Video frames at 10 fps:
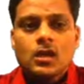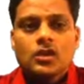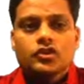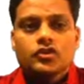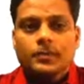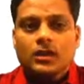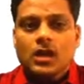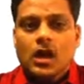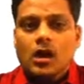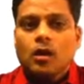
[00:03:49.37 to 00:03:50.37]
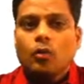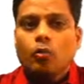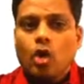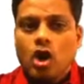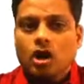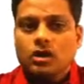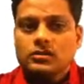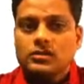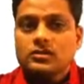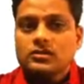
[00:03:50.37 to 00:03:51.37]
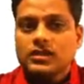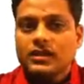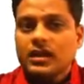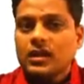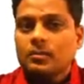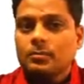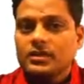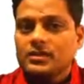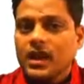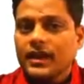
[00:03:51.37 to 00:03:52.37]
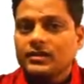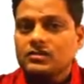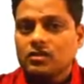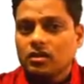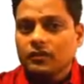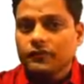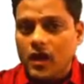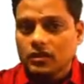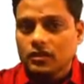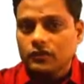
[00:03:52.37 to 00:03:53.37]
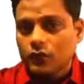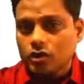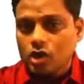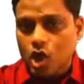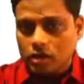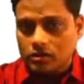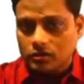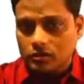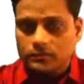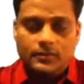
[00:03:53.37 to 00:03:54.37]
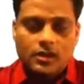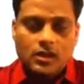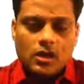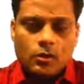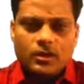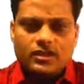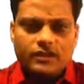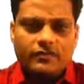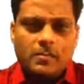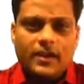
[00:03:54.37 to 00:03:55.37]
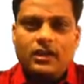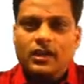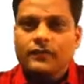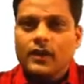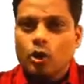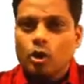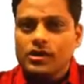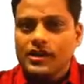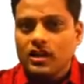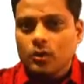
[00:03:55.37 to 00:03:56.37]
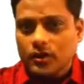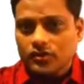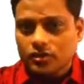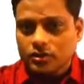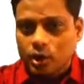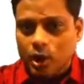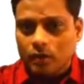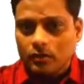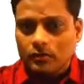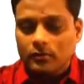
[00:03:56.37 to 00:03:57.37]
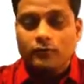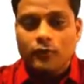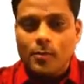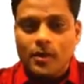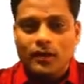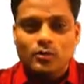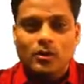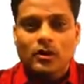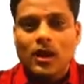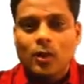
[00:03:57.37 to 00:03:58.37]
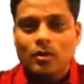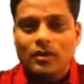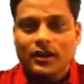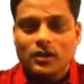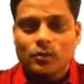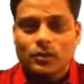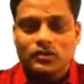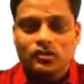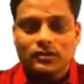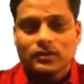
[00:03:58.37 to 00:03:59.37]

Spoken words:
Smita was sitting beside her father for the concert. Well, it's even better if I don't read the questions or not. From the next one, I won't read the question.